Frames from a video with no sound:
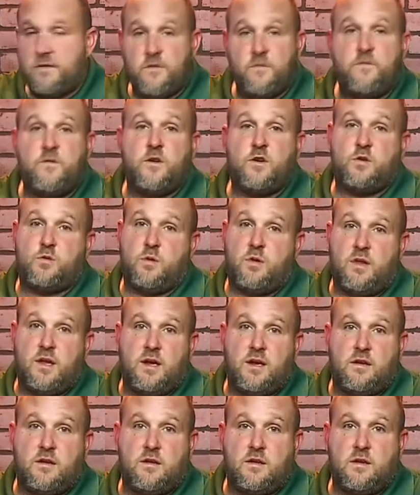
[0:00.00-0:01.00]
The fish
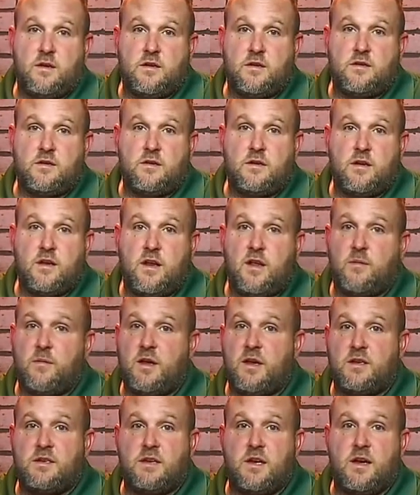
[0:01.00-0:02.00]
relate to this. And I'm
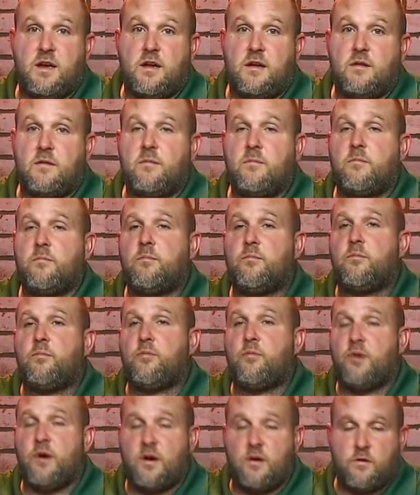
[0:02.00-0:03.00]
not saying
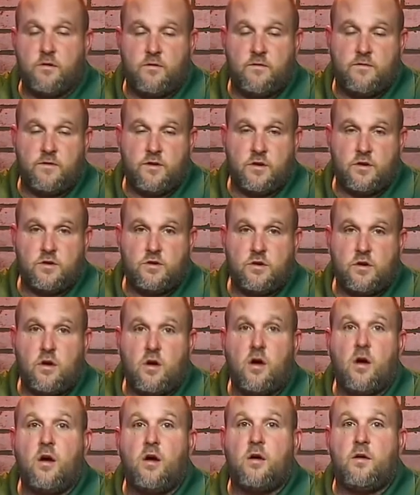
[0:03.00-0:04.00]
predator fish,
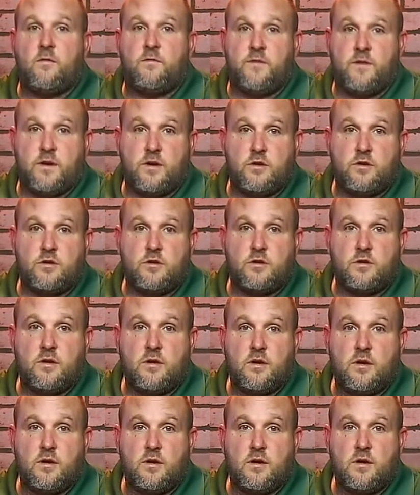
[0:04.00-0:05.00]
all fish,
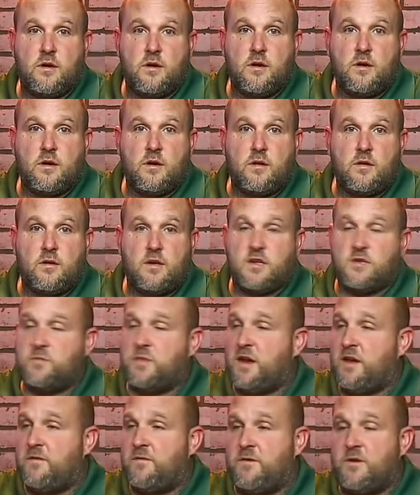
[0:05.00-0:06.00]
because
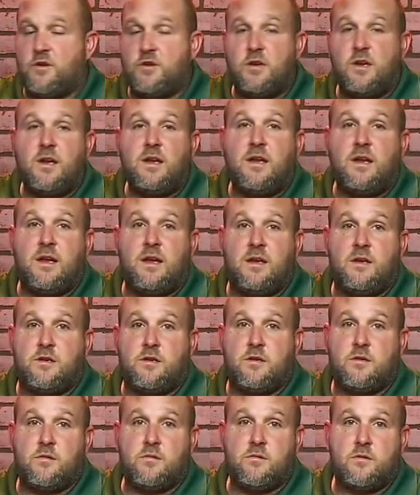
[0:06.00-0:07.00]
bait fish need to eat
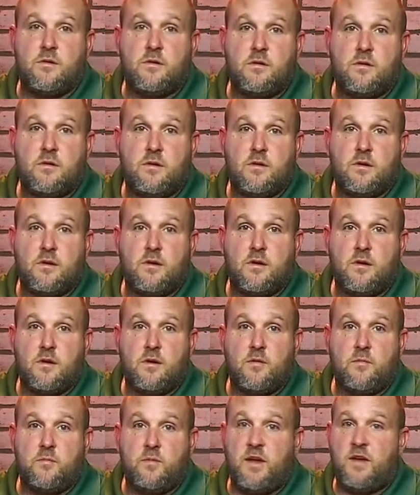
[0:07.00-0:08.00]
too.
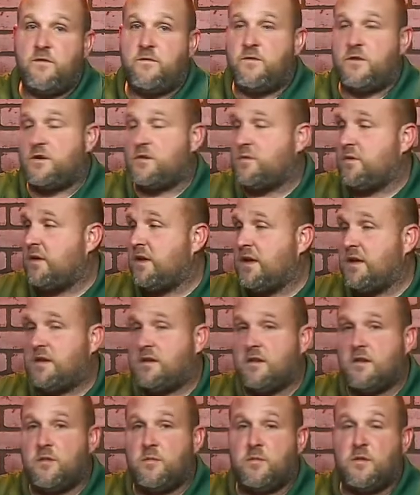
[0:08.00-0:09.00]
Bait fish
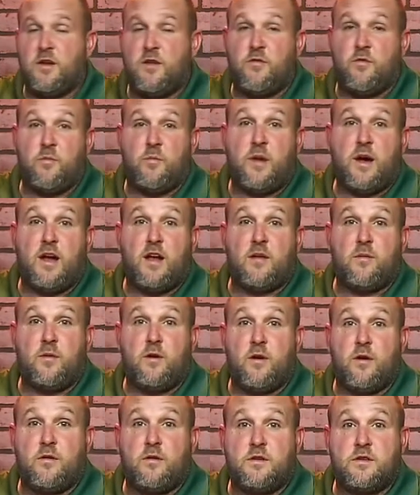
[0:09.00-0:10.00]
relate to the different
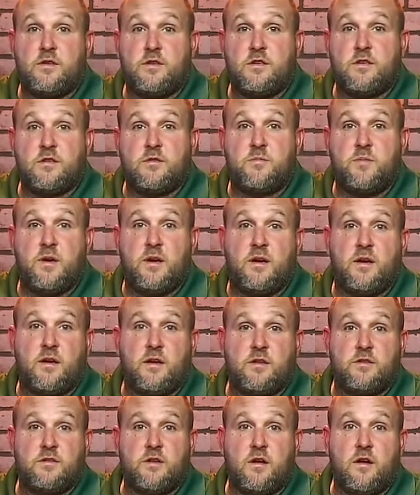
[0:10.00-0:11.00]
bottom hardnesses
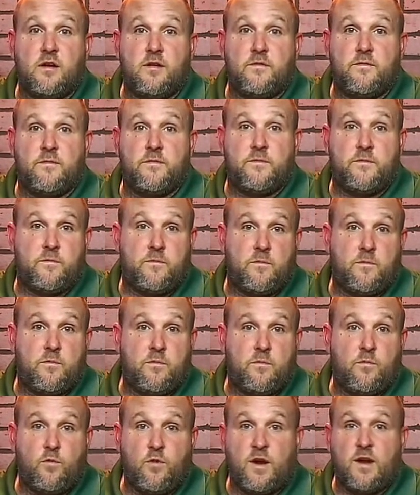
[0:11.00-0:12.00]
because of
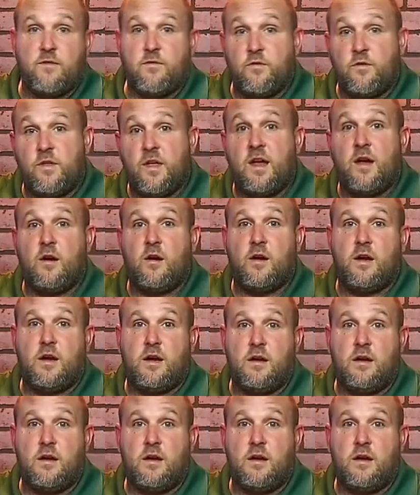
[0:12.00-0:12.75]
whatever they are